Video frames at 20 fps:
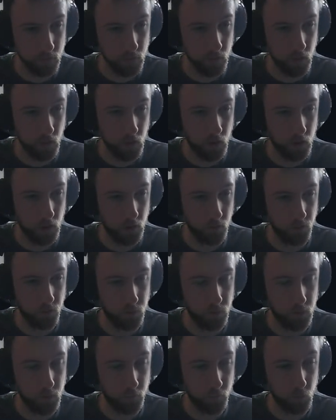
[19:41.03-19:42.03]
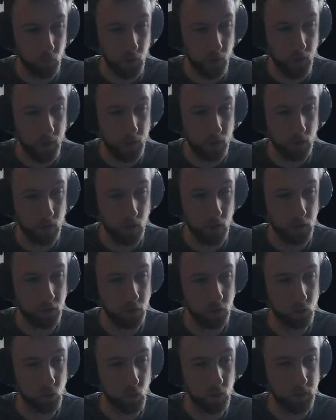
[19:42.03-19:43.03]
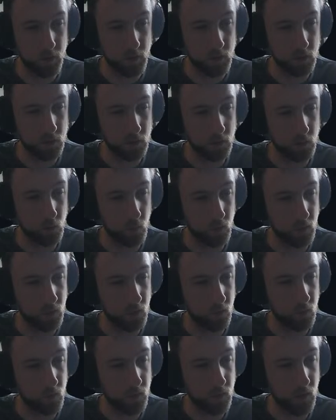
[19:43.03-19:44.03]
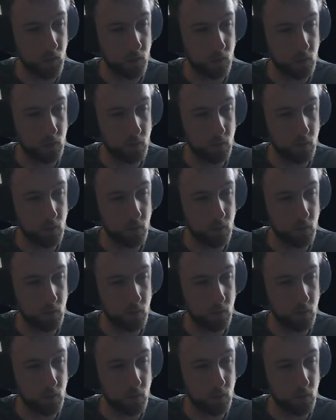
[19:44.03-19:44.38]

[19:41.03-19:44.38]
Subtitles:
if we're at 120, then we need to be at